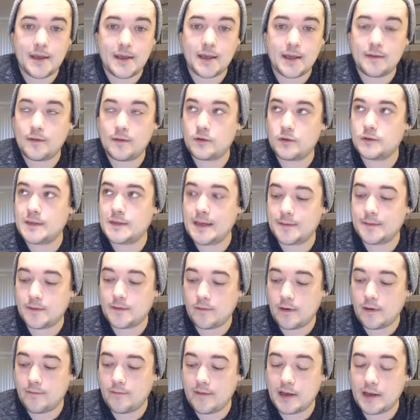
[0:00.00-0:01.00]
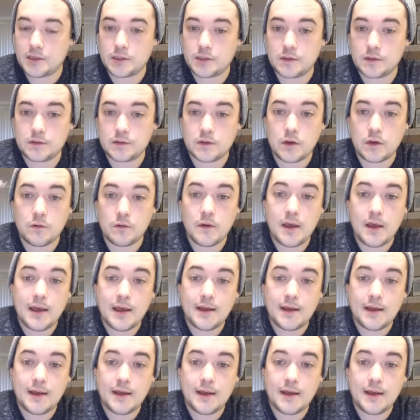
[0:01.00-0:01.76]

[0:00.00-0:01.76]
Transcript: making those types of renovations. So